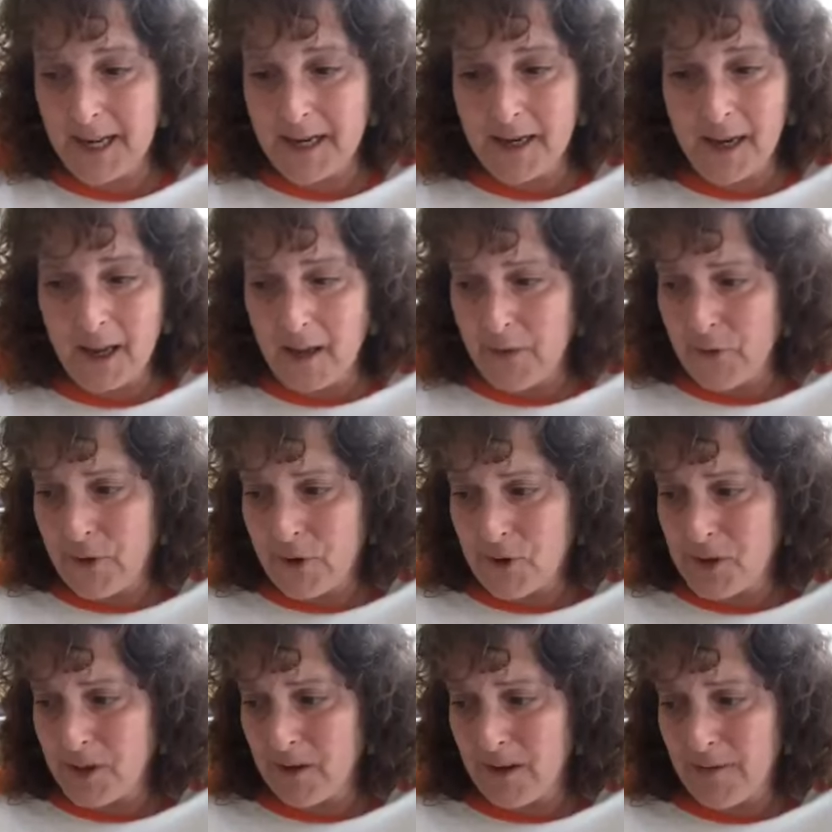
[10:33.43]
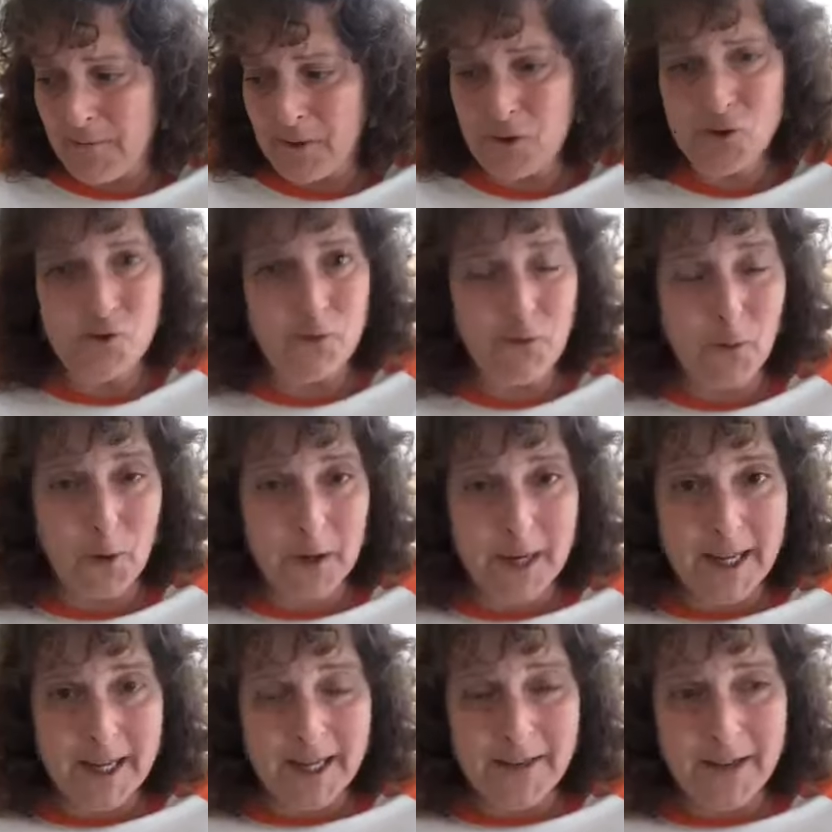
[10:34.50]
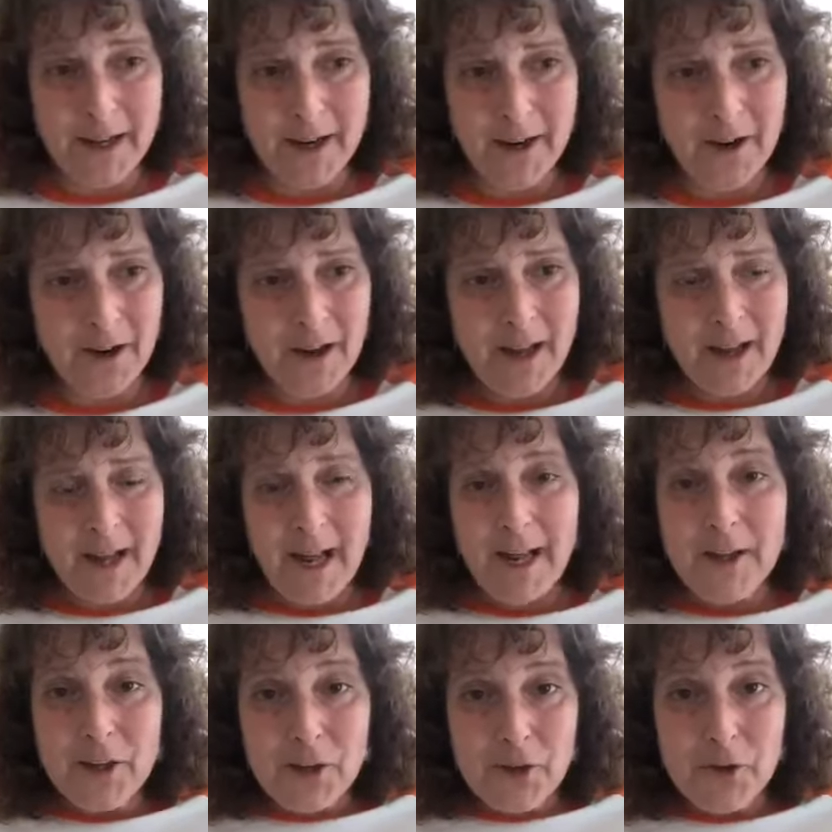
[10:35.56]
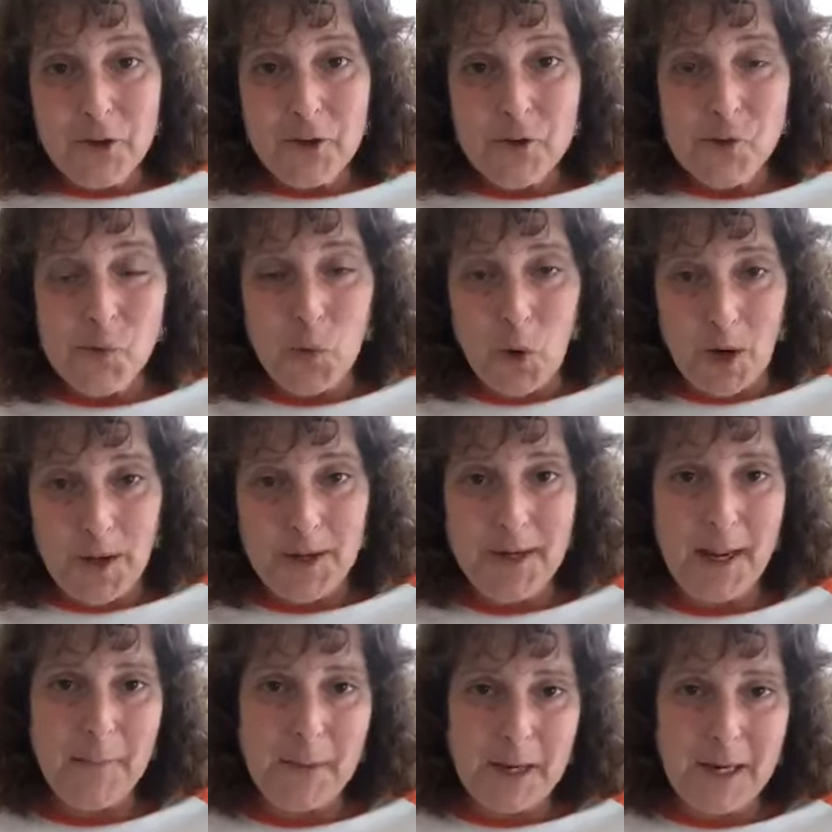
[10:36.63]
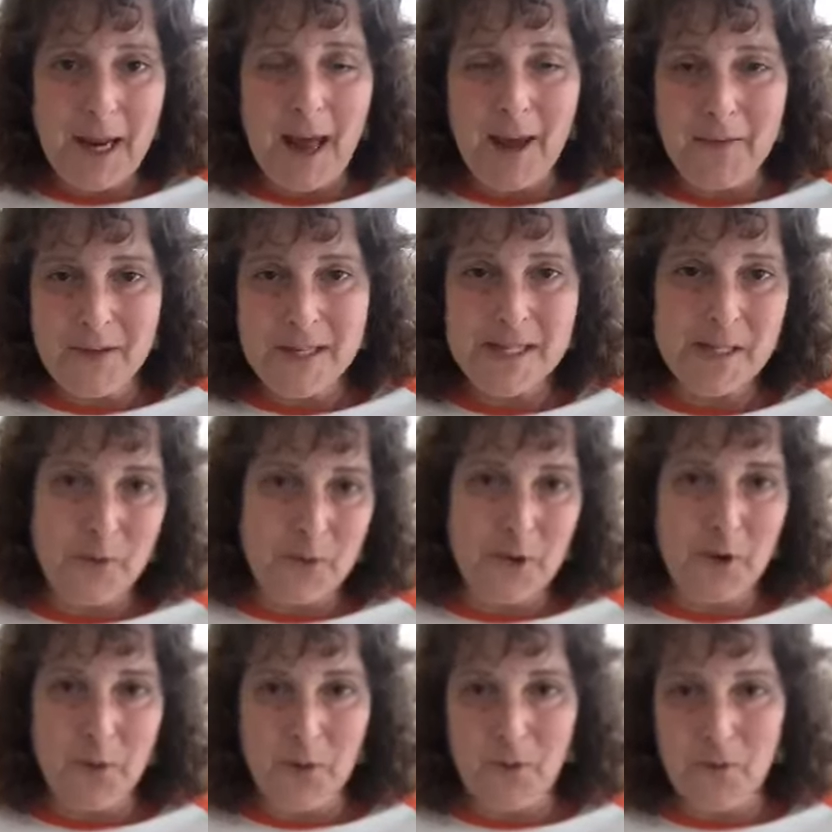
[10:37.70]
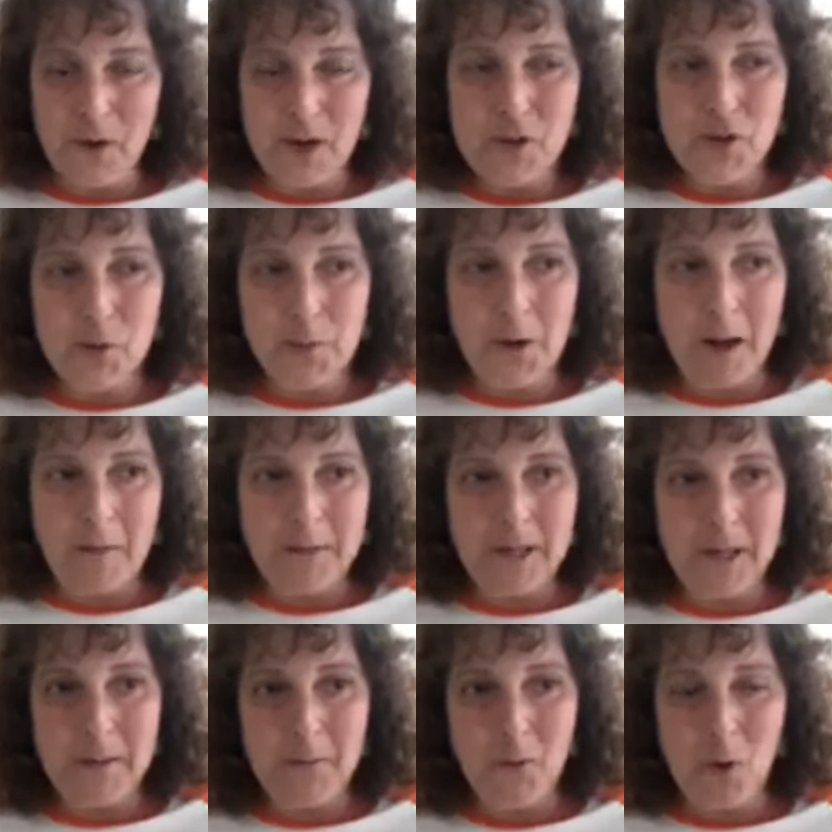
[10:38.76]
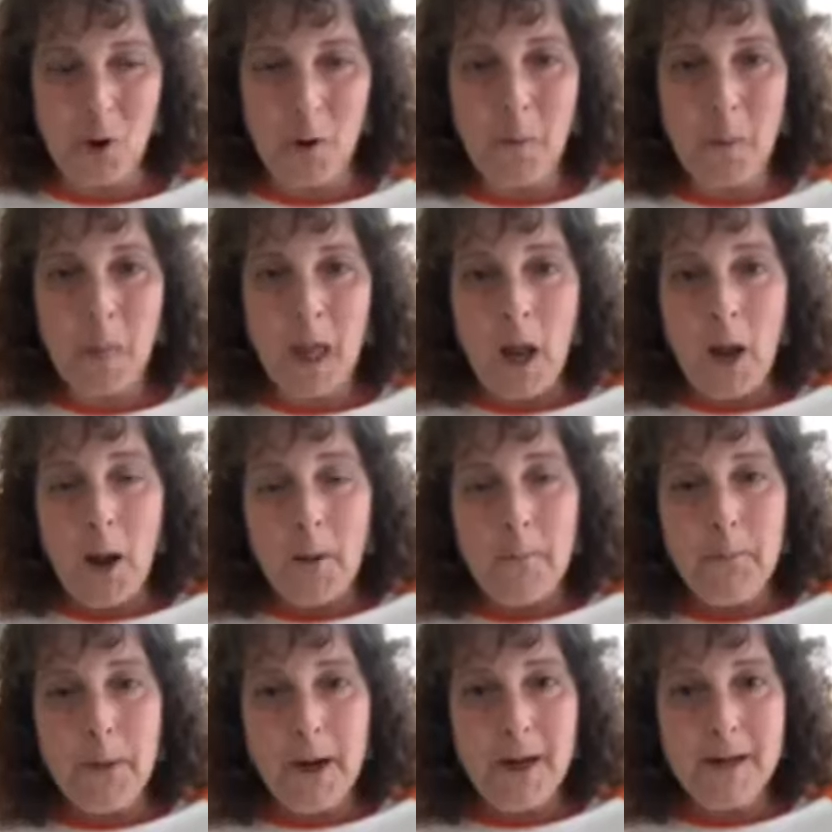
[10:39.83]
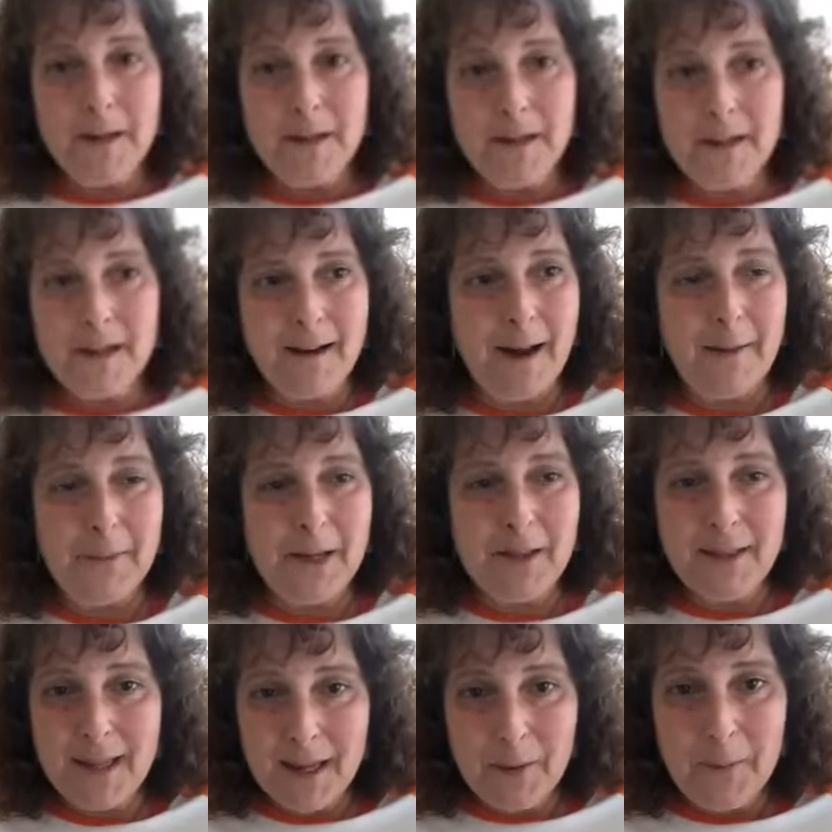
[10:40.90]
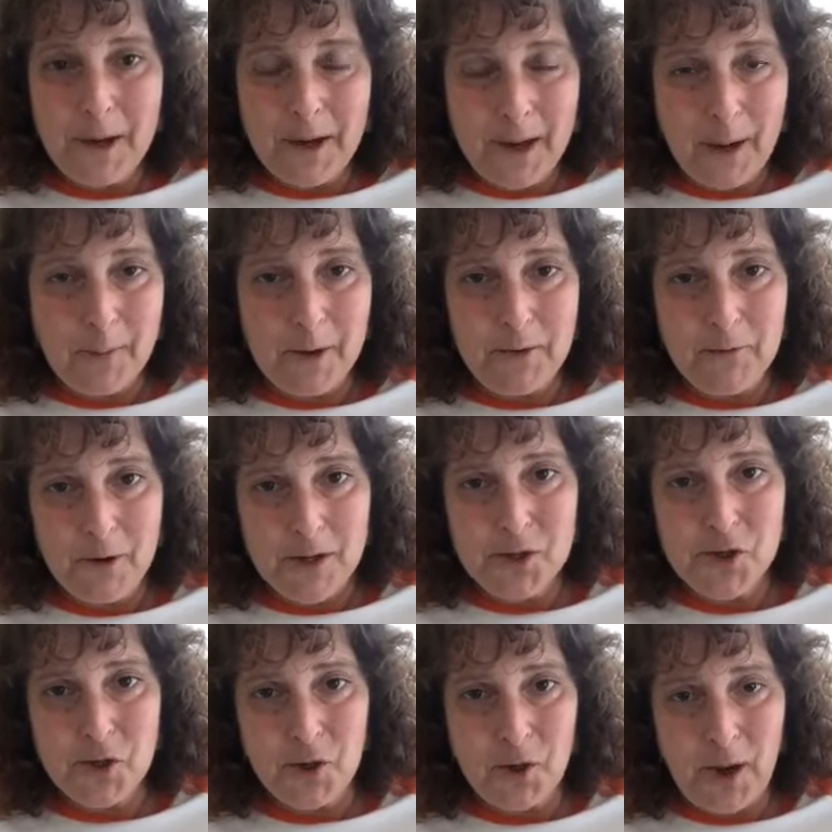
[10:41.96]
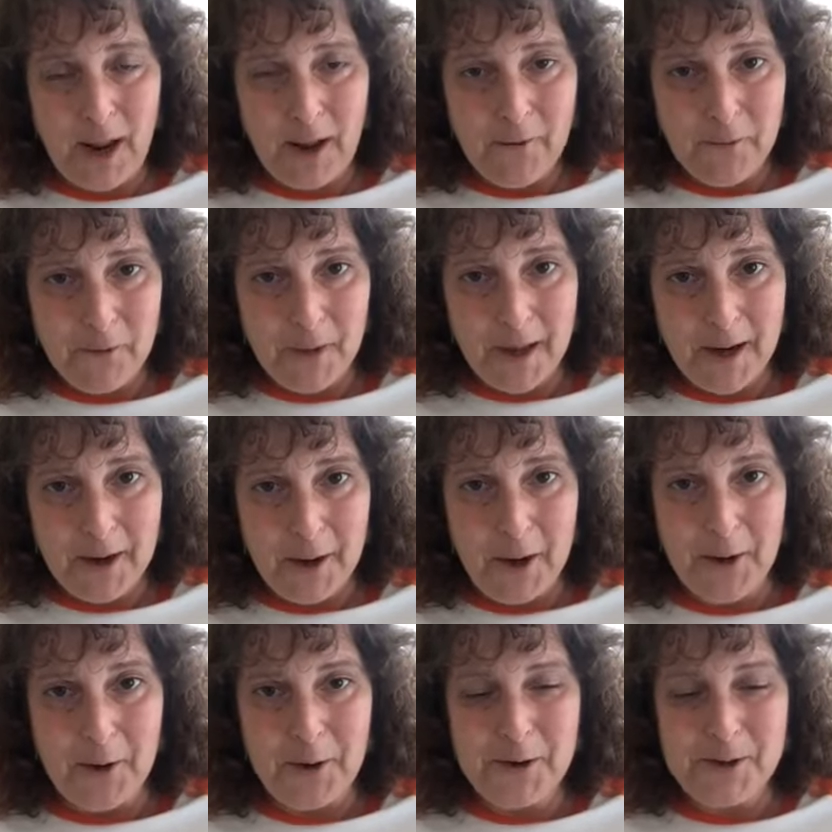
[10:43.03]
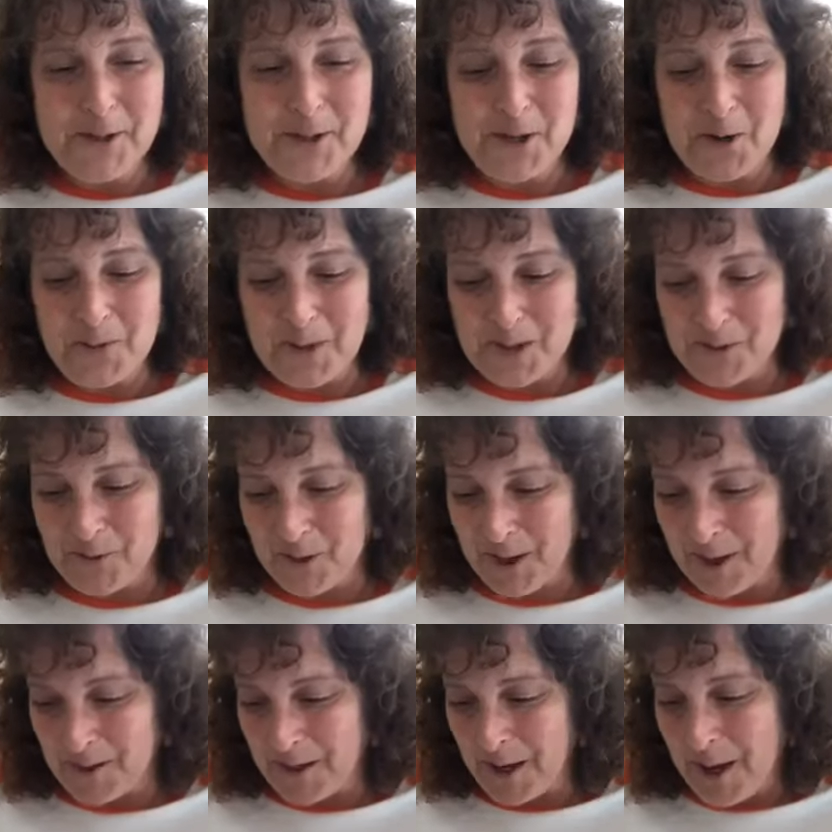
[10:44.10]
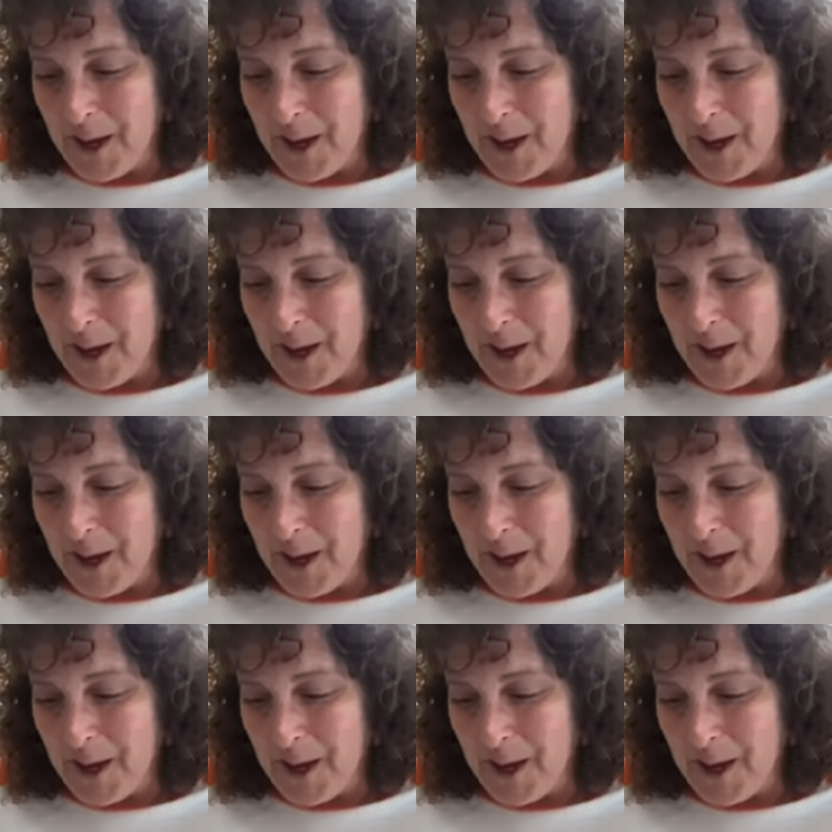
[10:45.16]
And if there's 40 in there and you use one, I mean, obviously when you're with friends, you'll probably eat more. But I mean, think about how many friends you could have for that. It was so much fun.